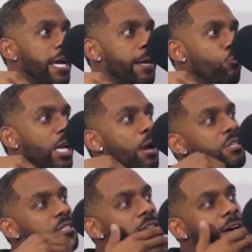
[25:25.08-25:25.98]
then when I
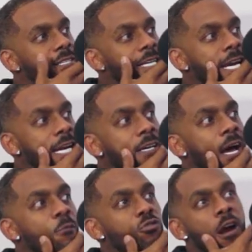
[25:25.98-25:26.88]
was 13,
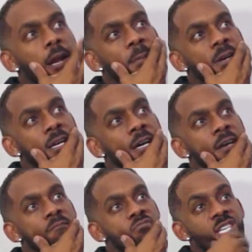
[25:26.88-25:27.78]
I was growing up in
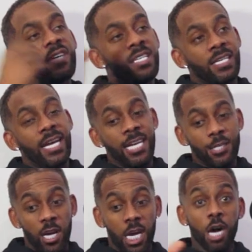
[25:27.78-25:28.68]
the 70s and
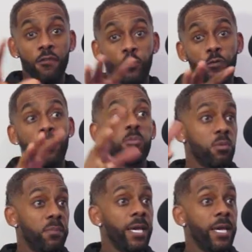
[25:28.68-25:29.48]
80s when Kung Fu films were